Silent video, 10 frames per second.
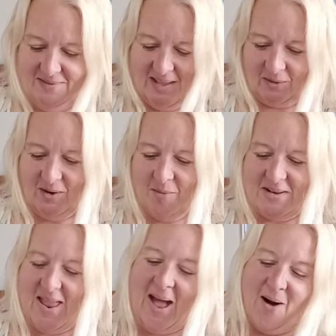They are
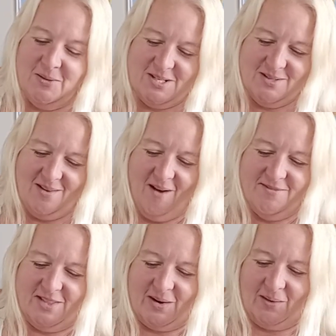coming out of
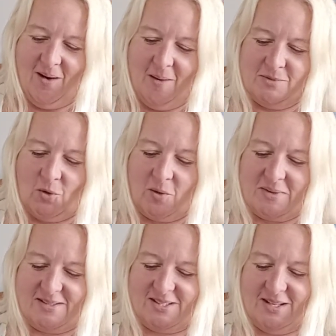their
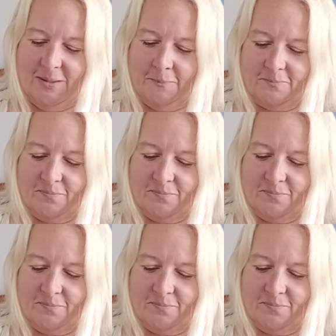dormancy.